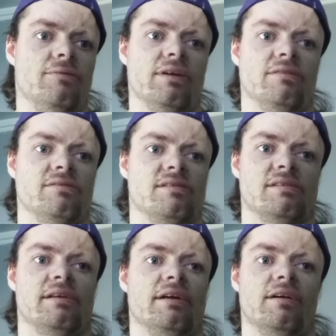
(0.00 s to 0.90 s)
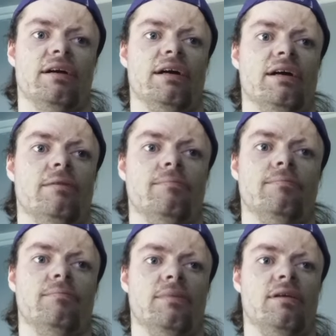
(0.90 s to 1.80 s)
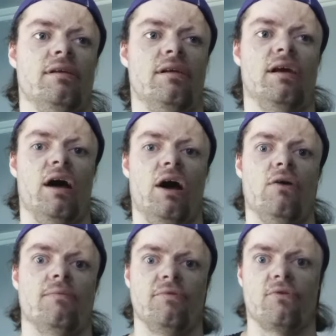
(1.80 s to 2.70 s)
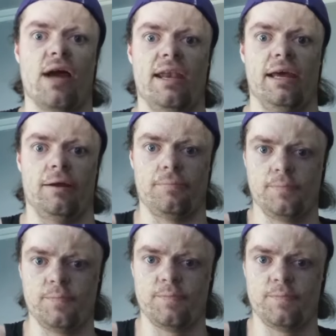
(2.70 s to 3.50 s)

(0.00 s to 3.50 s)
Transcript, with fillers: what else is there? Um, oh, the writing.